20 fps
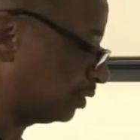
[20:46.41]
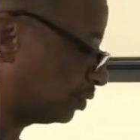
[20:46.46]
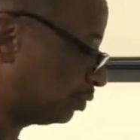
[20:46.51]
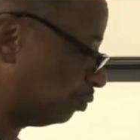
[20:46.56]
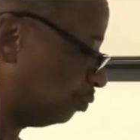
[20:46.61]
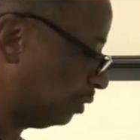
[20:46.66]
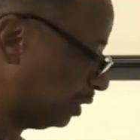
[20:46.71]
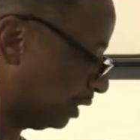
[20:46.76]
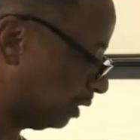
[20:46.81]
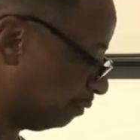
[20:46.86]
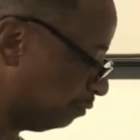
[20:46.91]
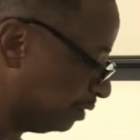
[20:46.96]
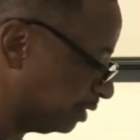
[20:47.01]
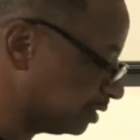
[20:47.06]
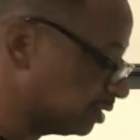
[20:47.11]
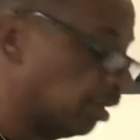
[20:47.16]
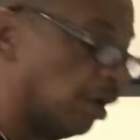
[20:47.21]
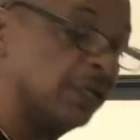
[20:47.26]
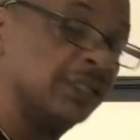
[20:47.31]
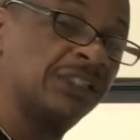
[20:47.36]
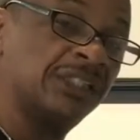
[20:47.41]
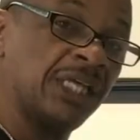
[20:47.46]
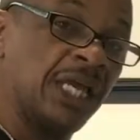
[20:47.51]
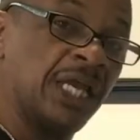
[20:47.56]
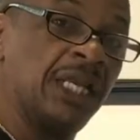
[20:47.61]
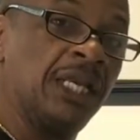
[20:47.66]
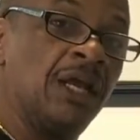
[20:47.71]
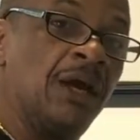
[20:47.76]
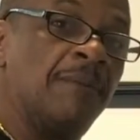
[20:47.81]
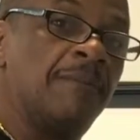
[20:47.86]
a week, and we start
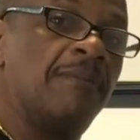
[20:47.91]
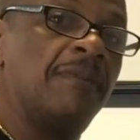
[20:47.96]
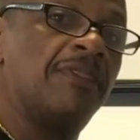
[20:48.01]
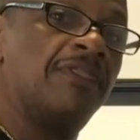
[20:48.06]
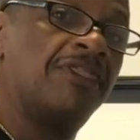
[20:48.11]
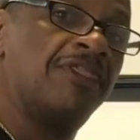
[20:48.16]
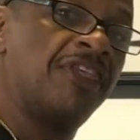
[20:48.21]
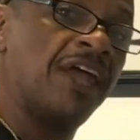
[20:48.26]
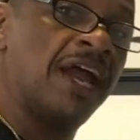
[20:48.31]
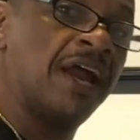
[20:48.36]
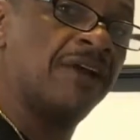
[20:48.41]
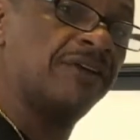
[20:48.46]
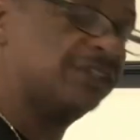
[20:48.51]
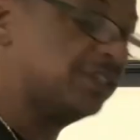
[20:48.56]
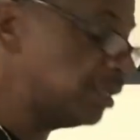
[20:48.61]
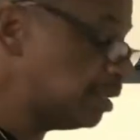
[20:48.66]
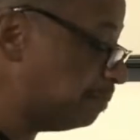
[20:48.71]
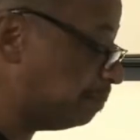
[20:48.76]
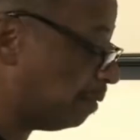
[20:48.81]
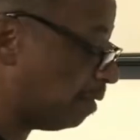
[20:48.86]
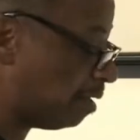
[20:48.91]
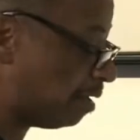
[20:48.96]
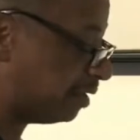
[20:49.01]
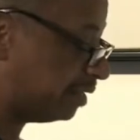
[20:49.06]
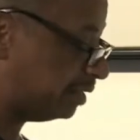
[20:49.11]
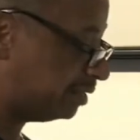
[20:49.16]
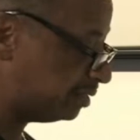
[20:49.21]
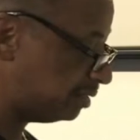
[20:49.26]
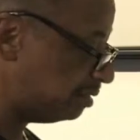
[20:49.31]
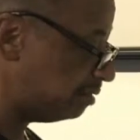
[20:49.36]
setting up their tea
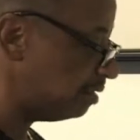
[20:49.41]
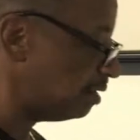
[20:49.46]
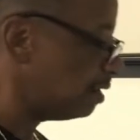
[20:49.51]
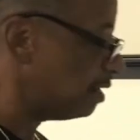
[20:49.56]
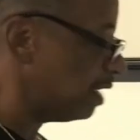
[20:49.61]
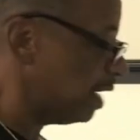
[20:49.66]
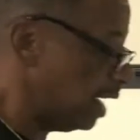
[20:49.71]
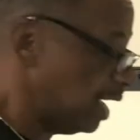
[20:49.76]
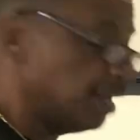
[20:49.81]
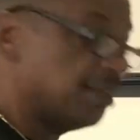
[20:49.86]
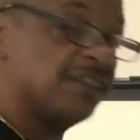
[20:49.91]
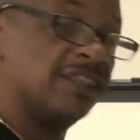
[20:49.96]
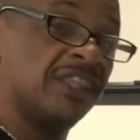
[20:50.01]
parties, and